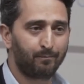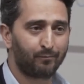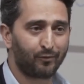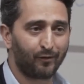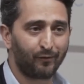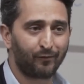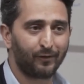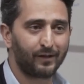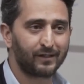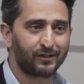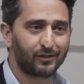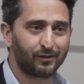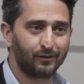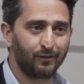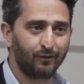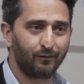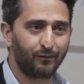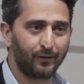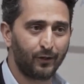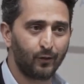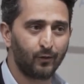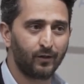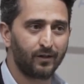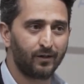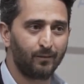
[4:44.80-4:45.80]
professional
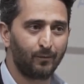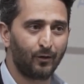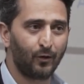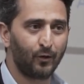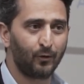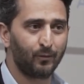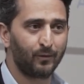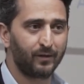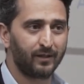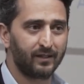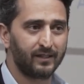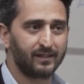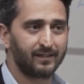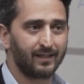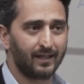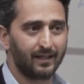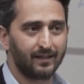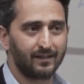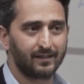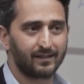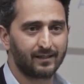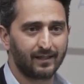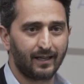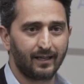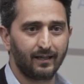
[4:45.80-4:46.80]
view at the moment, is that
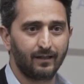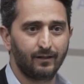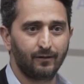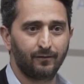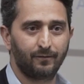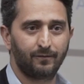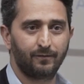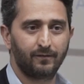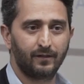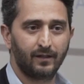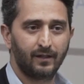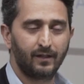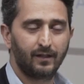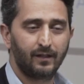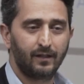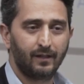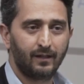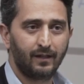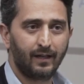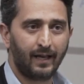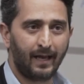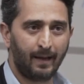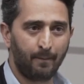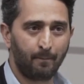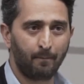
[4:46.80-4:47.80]
the sale of
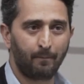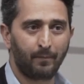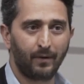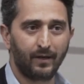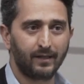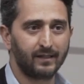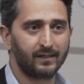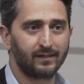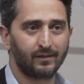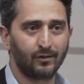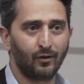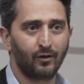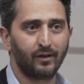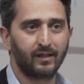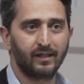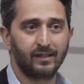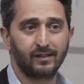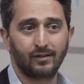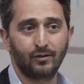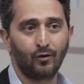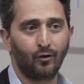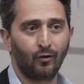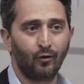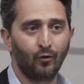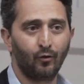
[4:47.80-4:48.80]
hemp bud is
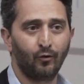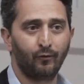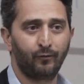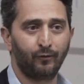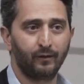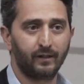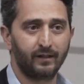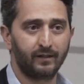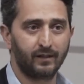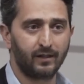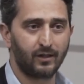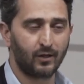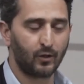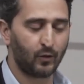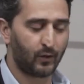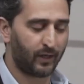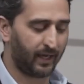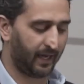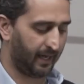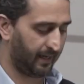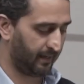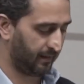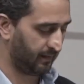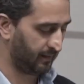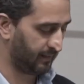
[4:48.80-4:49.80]
not lawful in the
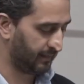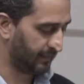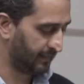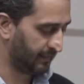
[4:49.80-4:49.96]
UK.